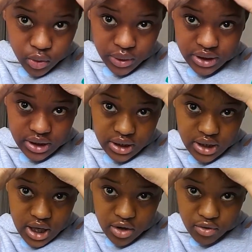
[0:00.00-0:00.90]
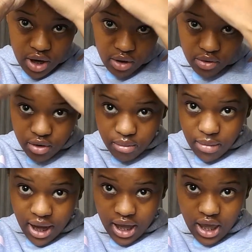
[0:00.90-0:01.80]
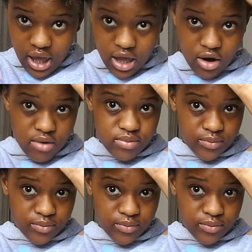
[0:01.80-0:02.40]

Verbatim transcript: twist it around my hair.